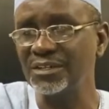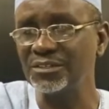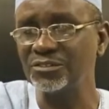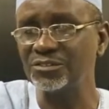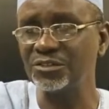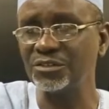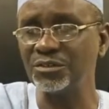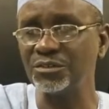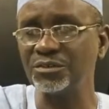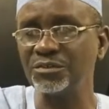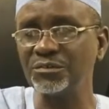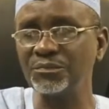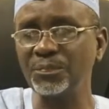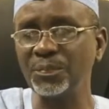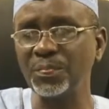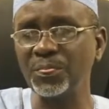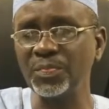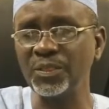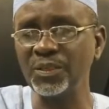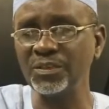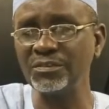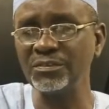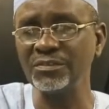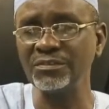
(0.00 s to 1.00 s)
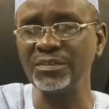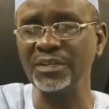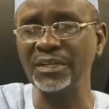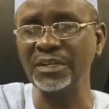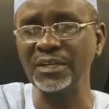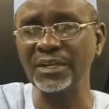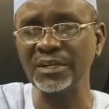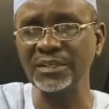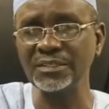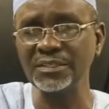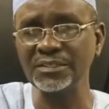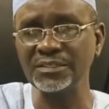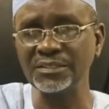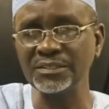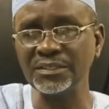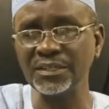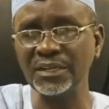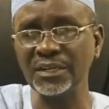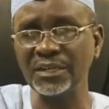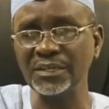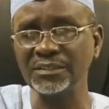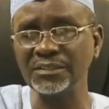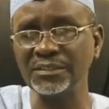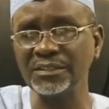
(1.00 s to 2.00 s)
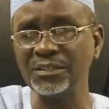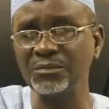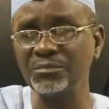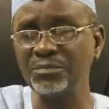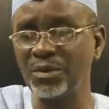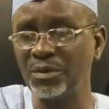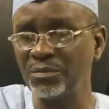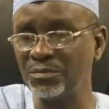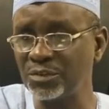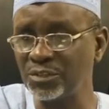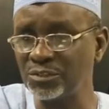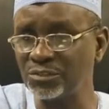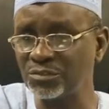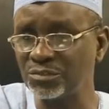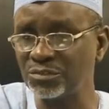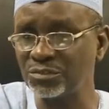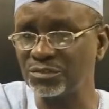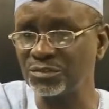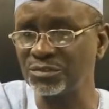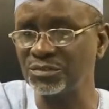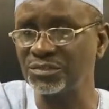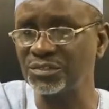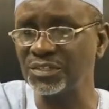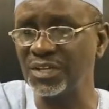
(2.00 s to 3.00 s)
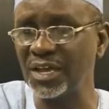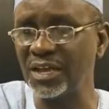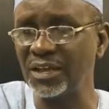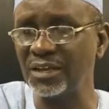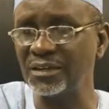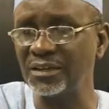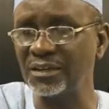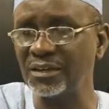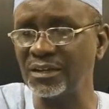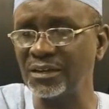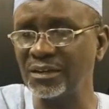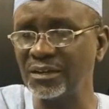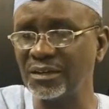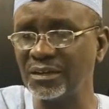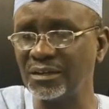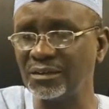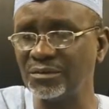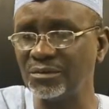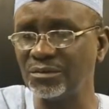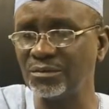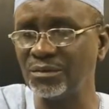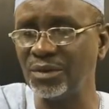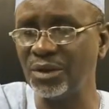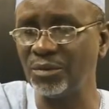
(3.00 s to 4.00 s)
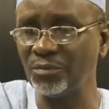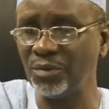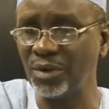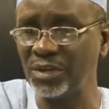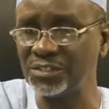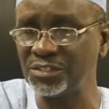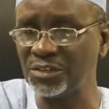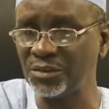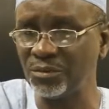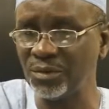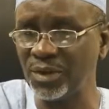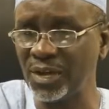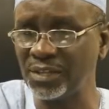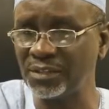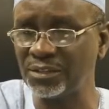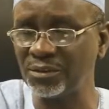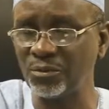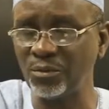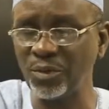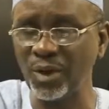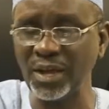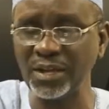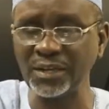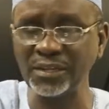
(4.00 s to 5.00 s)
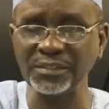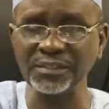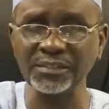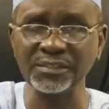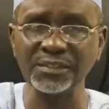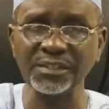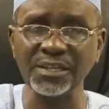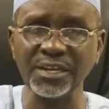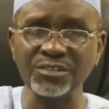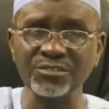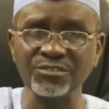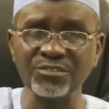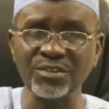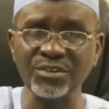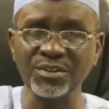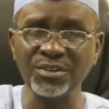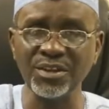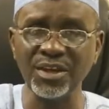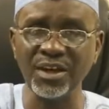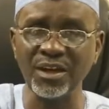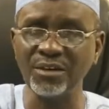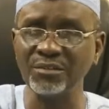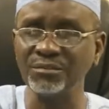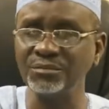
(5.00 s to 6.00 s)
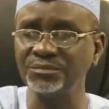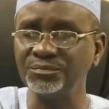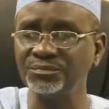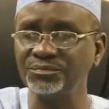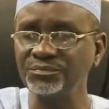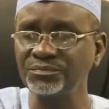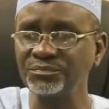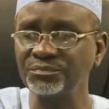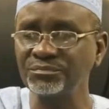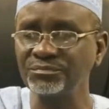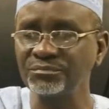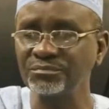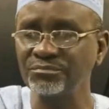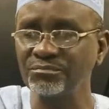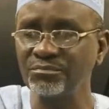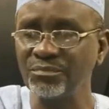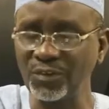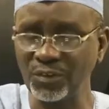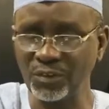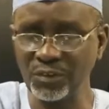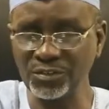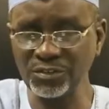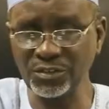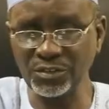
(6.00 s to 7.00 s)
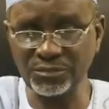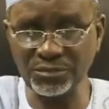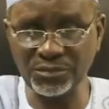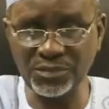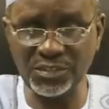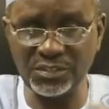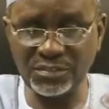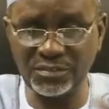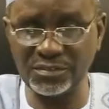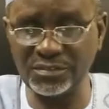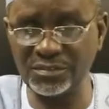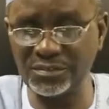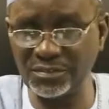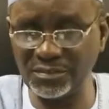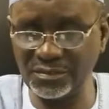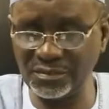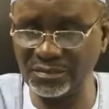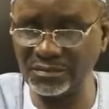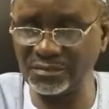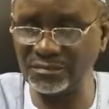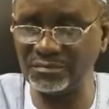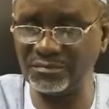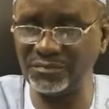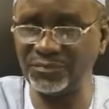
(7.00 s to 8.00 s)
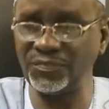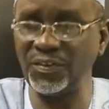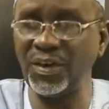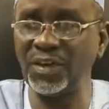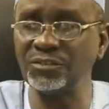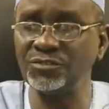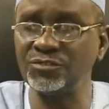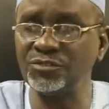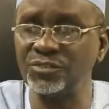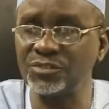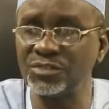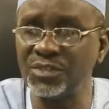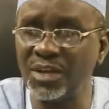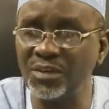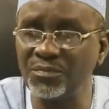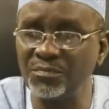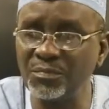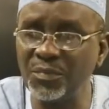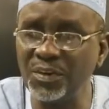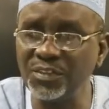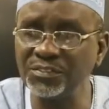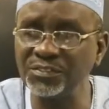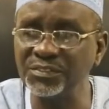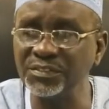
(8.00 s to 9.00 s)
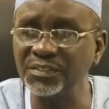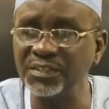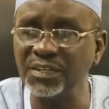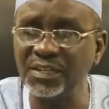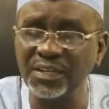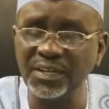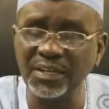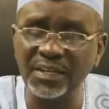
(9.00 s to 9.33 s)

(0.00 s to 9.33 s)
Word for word: So this is the greatest challenge in the public schools and uh, we're quite aware the quality has gone down because of these factors I've mentioned.